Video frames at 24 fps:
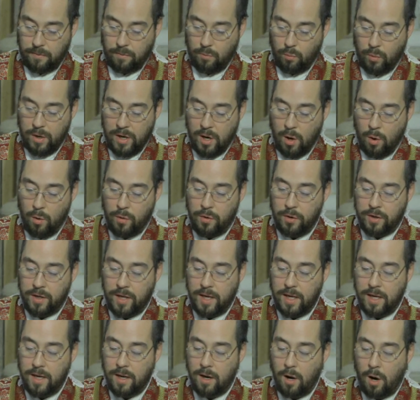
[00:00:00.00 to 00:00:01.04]
We know that
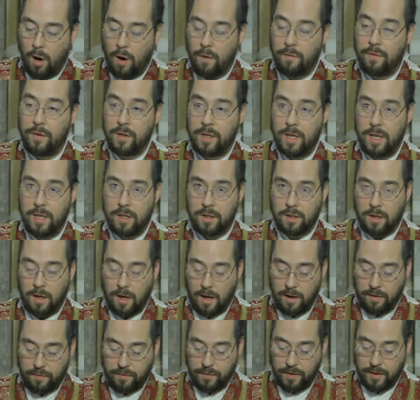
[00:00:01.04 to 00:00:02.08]
he offered his
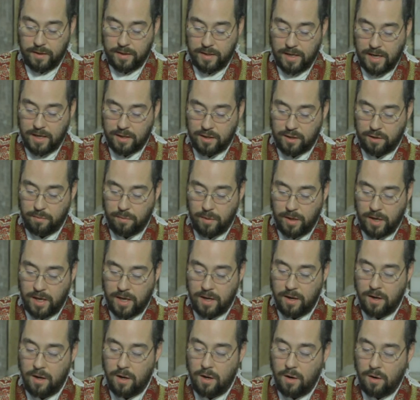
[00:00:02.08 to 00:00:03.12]
life in testimony
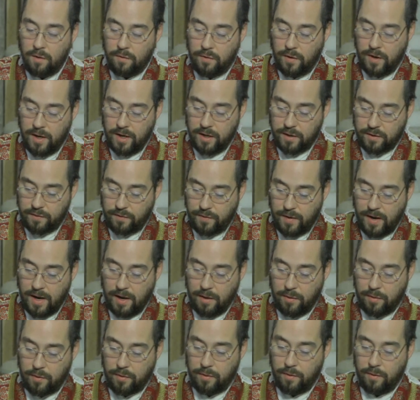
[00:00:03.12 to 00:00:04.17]
for his
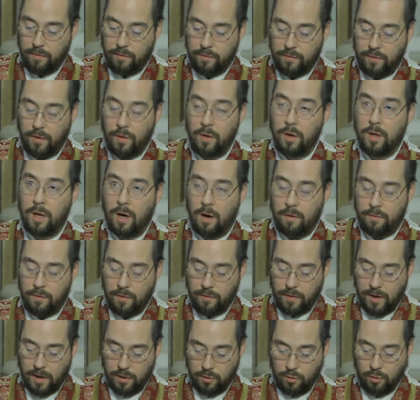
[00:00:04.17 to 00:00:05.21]
faith and for the love of
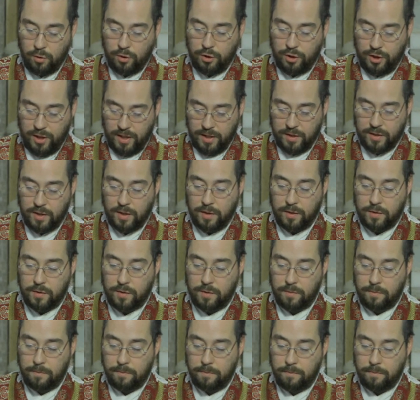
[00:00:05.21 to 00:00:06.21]
our Lord Jesus.